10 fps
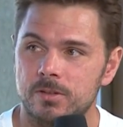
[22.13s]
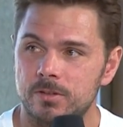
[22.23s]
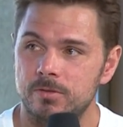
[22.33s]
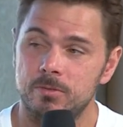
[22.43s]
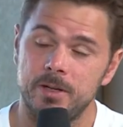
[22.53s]

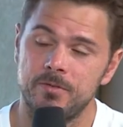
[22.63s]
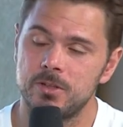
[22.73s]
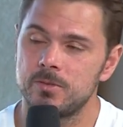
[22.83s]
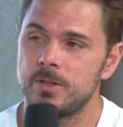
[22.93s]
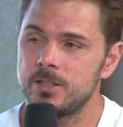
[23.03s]
the for my
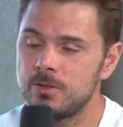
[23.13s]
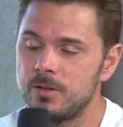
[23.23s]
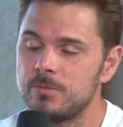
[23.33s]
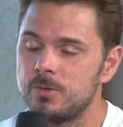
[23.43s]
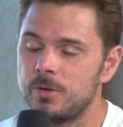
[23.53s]
first match. So
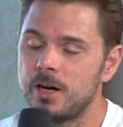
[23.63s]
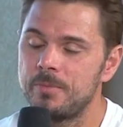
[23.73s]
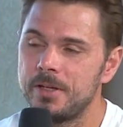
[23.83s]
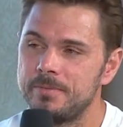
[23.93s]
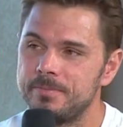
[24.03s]
I'm super
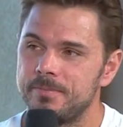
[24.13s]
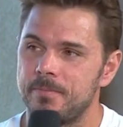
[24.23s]
happy.